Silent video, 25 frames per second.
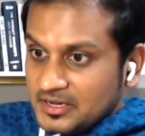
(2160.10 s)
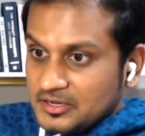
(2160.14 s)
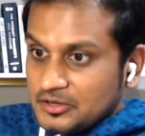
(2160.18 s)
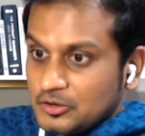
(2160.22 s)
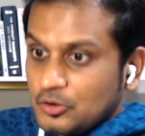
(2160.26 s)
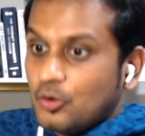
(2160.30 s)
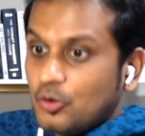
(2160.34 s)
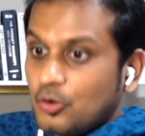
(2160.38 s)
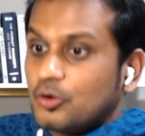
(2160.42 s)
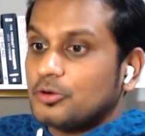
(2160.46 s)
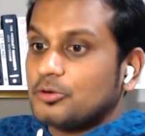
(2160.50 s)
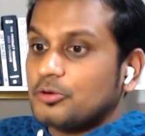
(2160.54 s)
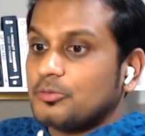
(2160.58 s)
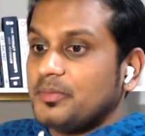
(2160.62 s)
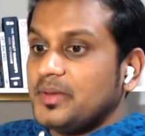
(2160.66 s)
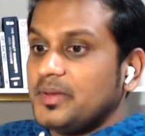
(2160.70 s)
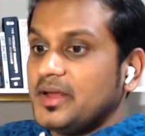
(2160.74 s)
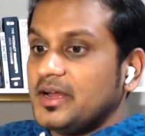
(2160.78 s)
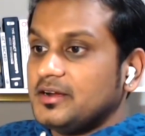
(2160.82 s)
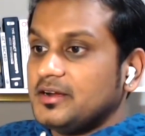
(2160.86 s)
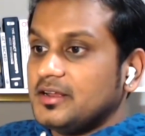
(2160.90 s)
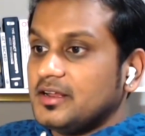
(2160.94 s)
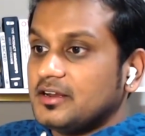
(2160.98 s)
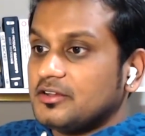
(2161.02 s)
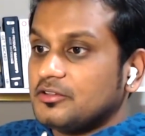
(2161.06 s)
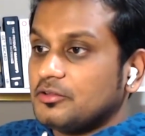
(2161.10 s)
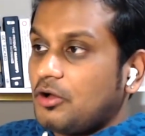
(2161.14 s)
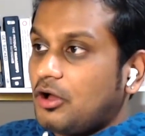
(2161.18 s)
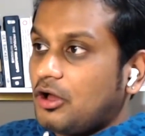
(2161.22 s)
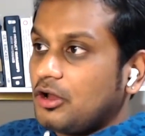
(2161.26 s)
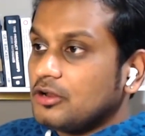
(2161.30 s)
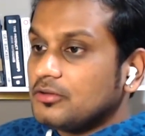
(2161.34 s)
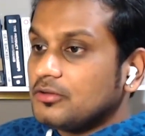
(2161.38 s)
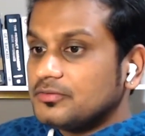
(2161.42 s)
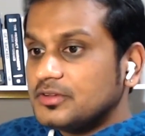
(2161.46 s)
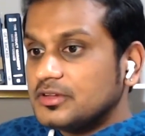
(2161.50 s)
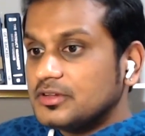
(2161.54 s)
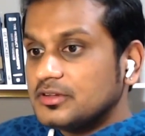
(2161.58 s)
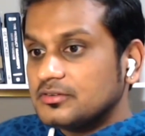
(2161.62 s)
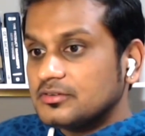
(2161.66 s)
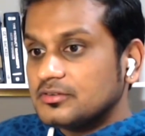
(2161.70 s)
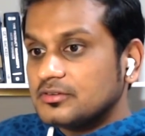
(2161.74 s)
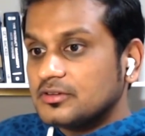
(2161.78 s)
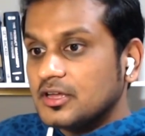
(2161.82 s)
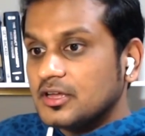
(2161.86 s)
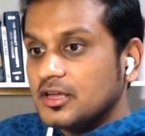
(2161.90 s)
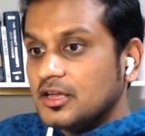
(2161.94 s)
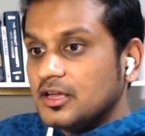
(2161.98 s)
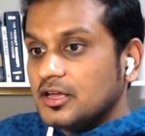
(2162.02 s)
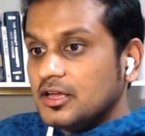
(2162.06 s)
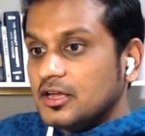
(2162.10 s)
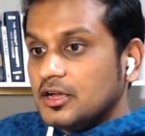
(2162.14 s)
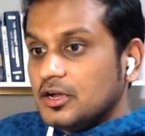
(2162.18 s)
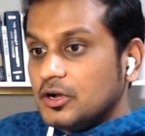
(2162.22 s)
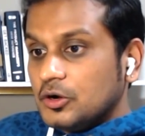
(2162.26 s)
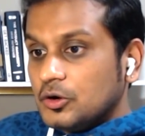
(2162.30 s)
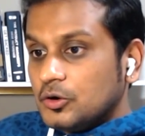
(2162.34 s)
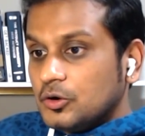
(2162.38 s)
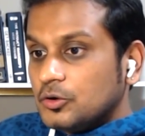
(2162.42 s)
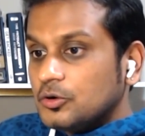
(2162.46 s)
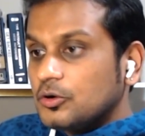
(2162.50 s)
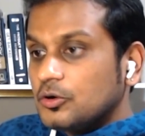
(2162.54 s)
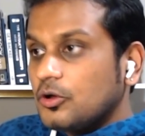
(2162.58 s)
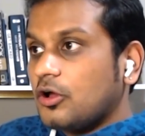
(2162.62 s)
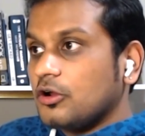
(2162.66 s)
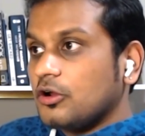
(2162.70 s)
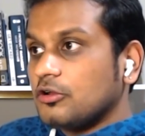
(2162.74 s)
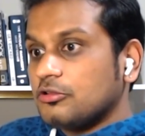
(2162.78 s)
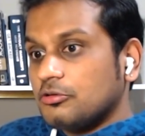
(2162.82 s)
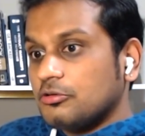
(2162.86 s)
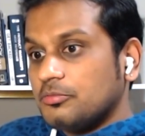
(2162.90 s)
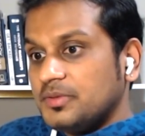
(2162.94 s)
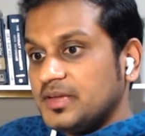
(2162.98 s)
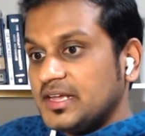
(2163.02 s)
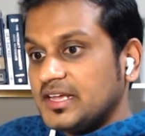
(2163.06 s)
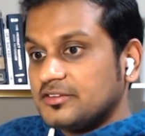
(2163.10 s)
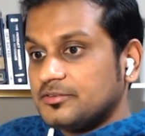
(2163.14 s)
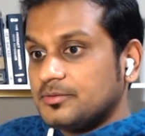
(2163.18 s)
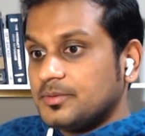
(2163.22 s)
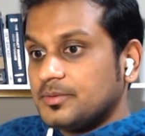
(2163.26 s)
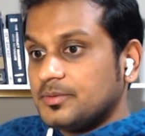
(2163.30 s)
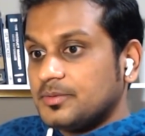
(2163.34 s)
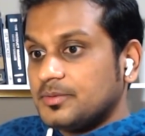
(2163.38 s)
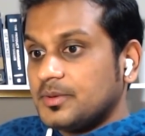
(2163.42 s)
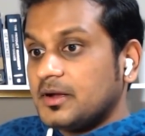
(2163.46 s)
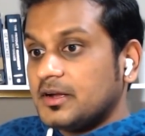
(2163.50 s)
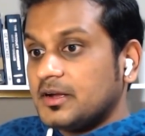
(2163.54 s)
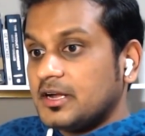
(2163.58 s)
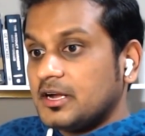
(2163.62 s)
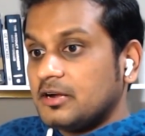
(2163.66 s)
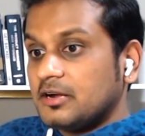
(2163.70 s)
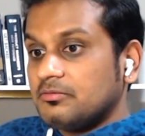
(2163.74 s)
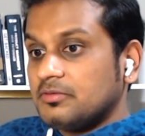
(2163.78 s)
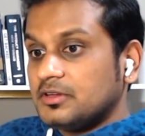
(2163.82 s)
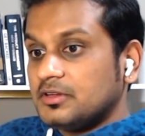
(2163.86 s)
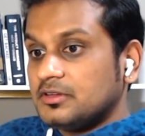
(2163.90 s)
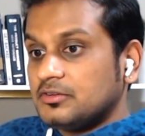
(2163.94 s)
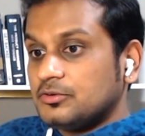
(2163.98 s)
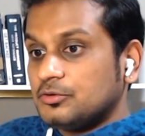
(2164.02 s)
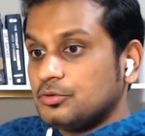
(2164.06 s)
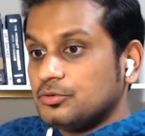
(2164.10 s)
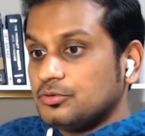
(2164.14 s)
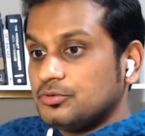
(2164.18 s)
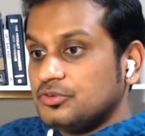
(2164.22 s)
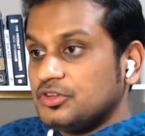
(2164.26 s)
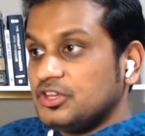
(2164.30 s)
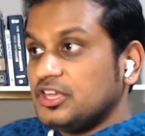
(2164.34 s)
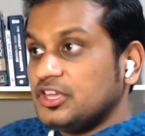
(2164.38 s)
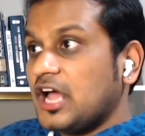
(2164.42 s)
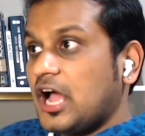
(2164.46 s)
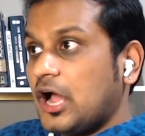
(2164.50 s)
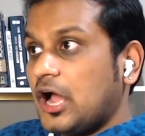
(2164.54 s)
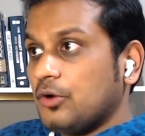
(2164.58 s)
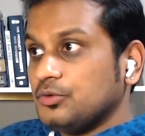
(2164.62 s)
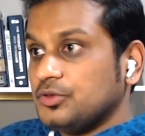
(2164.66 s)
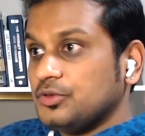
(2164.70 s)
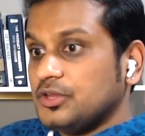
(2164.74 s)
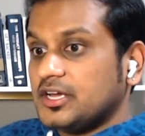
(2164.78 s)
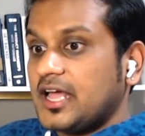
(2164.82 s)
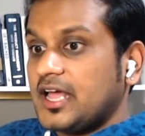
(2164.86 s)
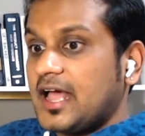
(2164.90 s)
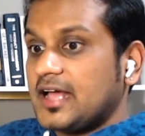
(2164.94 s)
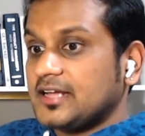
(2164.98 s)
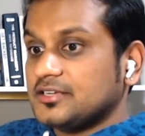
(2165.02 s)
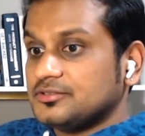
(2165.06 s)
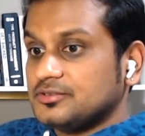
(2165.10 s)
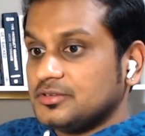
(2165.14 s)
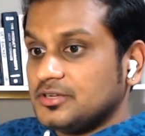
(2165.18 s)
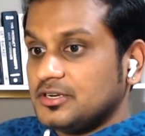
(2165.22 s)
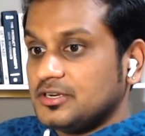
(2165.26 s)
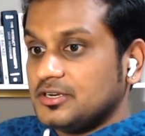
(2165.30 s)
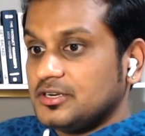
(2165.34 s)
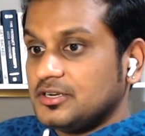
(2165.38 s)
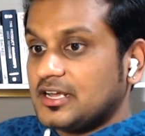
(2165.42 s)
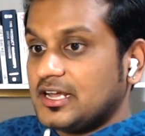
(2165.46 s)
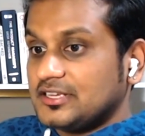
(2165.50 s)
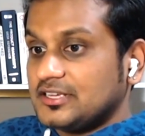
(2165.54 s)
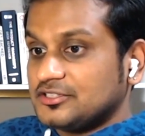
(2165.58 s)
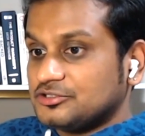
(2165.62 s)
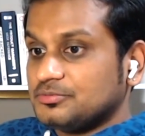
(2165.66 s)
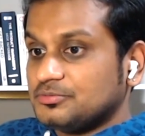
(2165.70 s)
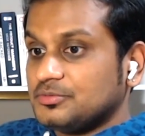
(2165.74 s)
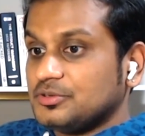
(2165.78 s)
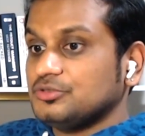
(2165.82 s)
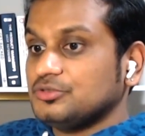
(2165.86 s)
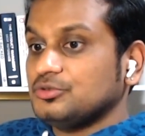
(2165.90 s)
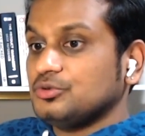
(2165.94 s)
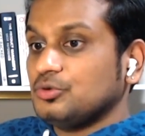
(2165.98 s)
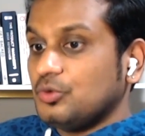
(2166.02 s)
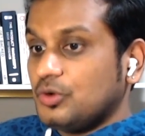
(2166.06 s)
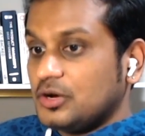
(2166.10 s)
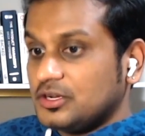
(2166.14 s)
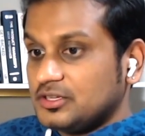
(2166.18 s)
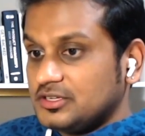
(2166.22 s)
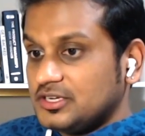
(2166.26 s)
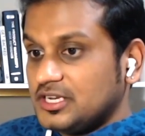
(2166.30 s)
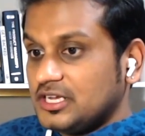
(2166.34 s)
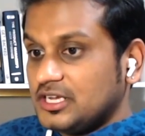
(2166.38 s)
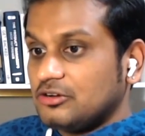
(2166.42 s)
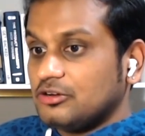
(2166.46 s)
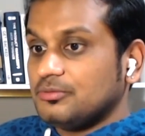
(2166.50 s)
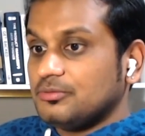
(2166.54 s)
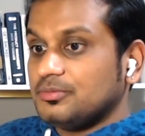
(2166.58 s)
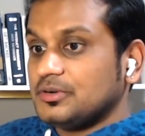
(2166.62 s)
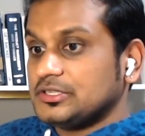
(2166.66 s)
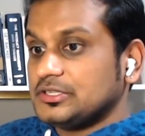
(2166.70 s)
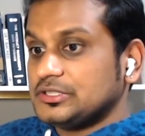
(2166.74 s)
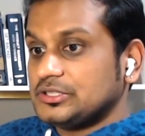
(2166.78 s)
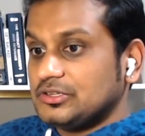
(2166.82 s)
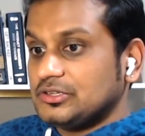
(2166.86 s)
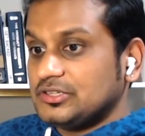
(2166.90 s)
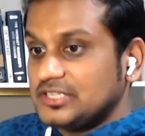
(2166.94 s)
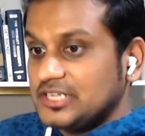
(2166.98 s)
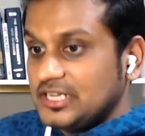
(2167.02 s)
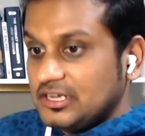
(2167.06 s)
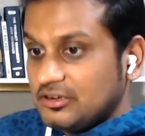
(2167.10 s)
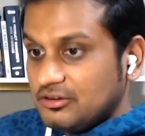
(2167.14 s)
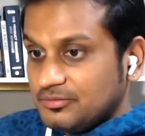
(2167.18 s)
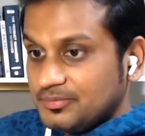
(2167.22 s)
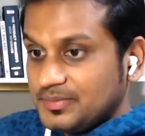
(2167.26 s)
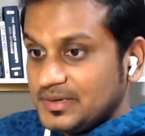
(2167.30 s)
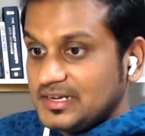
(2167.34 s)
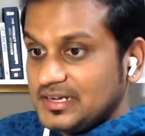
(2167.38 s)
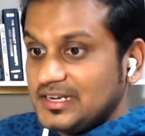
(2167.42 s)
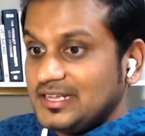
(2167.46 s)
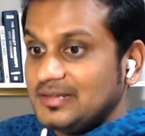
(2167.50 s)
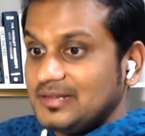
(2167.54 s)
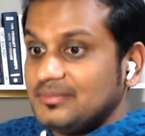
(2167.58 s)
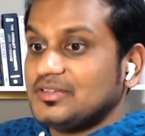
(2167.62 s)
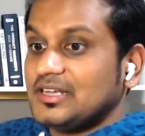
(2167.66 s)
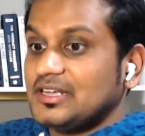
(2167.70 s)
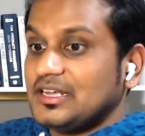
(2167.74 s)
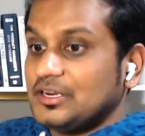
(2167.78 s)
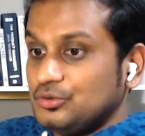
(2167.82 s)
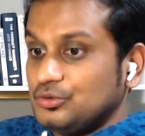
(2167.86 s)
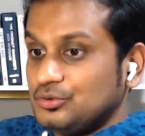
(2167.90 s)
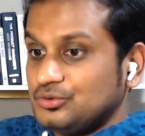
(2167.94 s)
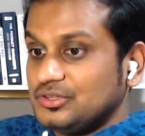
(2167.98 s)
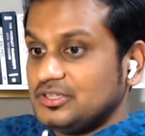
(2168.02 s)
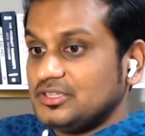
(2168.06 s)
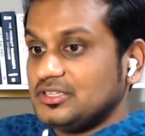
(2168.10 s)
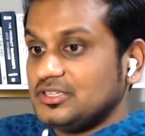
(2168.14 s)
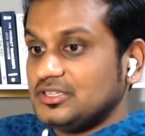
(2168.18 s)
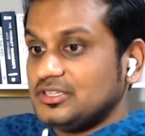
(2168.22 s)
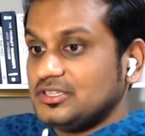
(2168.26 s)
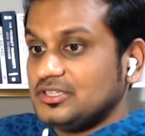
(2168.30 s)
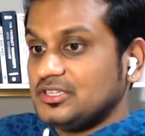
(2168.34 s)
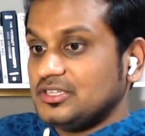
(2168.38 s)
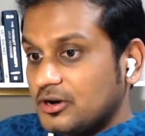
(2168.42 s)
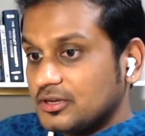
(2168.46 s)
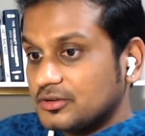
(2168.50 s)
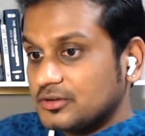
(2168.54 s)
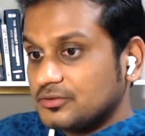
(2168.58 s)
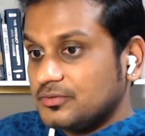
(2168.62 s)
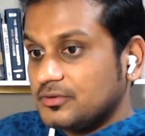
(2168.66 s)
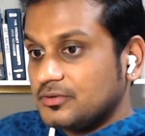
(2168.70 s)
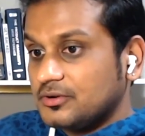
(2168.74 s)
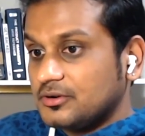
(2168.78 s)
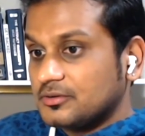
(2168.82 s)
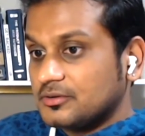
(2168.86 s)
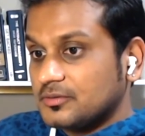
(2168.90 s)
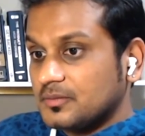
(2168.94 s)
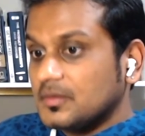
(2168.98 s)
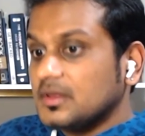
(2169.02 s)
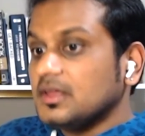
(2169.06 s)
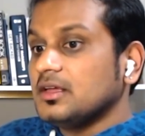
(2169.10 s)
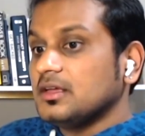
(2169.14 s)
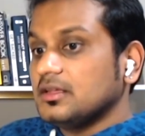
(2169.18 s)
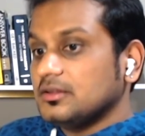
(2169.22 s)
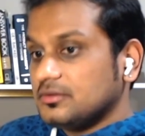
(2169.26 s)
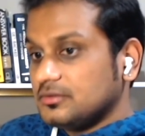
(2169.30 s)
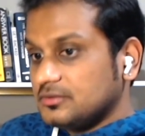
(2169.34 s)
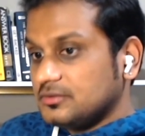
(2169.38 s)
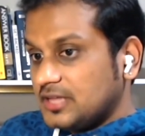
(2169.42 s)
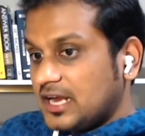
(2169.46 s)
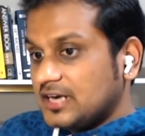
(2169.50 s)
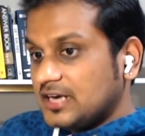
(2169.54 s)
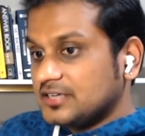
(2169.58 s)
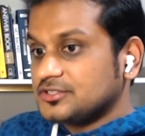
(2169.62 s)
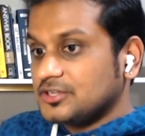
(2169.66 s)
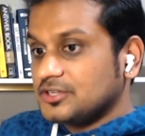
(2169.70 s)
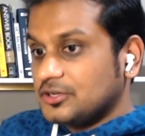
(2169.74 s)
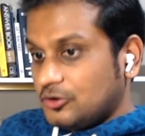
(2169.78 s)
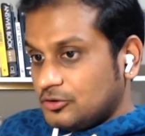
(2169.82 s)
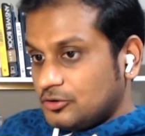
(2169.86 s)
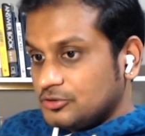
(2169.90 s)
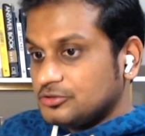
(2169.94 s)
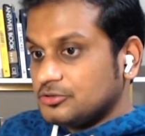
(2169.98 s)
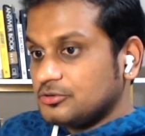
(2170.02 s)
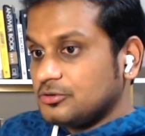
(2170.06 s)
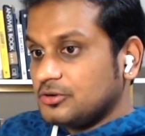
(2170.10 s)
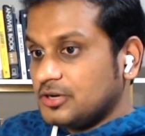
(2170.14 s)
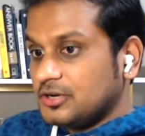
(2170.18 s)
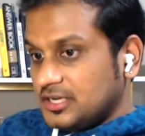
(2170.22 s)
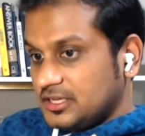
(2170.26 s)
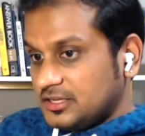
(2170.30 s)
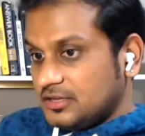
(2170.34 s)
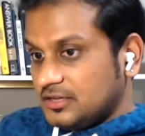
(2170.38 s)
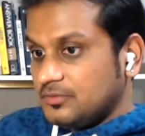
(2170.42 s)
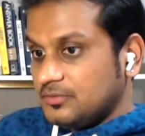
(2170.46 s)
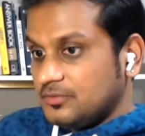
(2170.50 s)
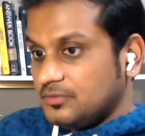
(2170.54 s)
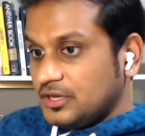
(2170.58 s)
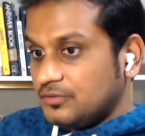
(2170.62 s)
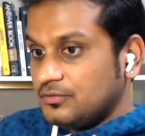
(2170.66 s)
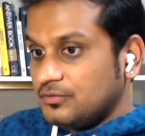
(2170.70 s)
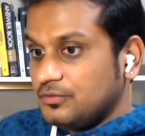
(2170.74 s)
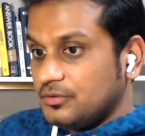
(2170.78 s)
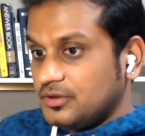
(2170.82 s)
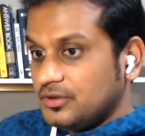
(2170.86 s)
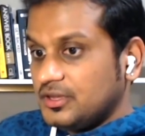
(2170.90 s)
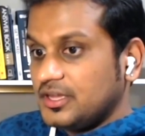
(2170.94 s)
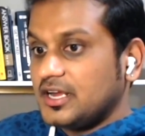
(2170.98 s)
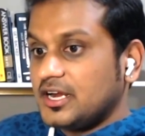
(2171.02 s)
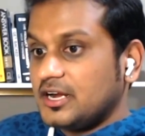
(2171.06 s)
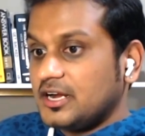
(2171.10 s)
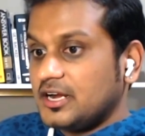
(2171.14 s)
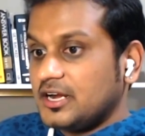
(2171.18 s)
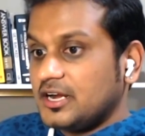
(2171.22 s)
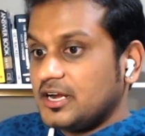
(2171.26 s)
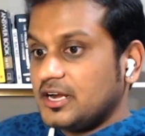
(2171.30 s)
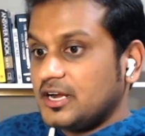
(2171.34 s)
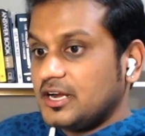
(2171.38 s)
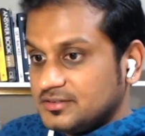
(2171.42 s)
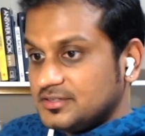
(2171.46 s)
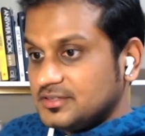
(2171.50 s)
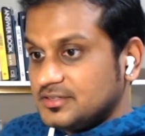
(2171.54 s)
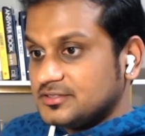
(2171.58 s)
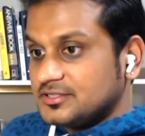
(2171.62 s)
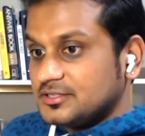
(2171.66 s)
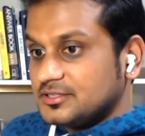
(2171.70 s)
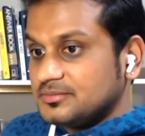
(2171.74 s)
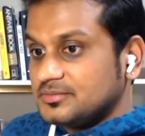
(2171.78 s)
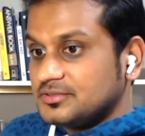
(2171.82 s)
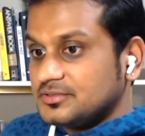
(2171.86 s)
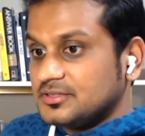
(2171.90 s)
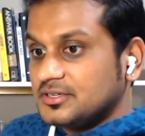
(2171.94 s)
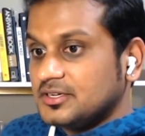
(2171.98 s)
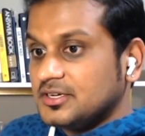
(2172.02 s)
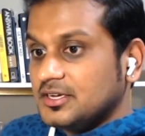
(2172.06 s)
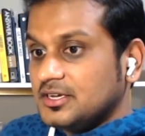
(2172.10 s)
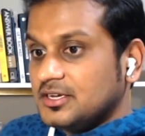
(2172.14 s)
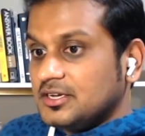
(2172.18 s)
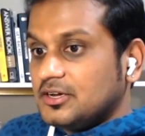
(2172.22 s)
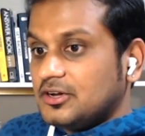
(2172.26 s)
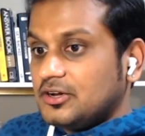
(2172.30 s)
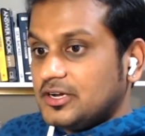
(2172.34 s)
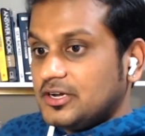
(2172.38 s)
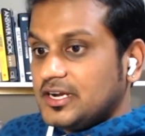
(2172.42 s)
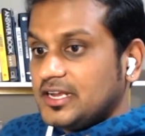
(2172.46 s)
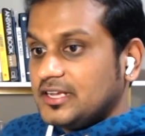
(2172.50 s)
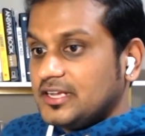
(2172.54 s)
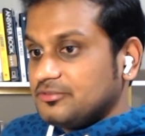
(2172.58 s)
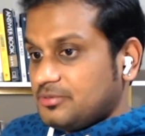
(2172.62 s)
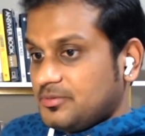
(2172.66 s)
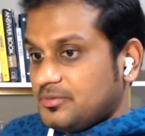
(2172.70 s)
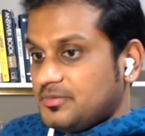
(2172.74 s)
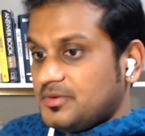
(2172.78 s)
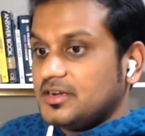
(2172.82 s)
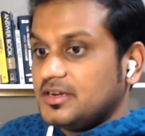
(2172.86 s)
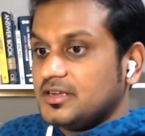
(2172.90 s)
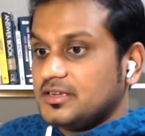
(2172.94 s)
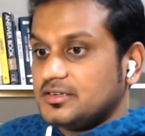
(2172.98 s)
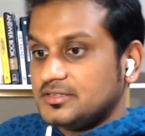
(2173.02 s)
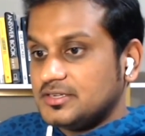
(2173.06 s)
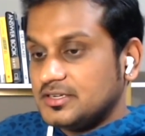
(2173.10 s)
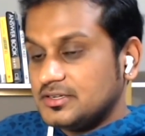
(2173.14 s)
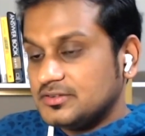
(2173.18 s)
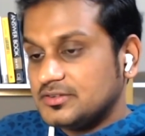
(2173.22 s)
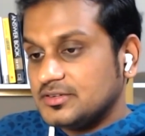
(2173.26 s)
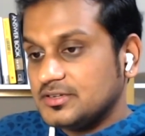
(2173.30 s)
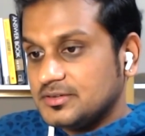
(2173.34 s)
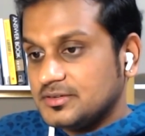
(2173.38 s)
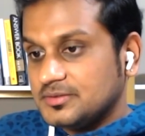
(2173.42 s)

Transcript: code baked in. So all of this could also be experimented with to see how the actual customers who are the developers or the developing teams are using these products for. So that's also another way of looking at backend systems on experimentation, I'd say.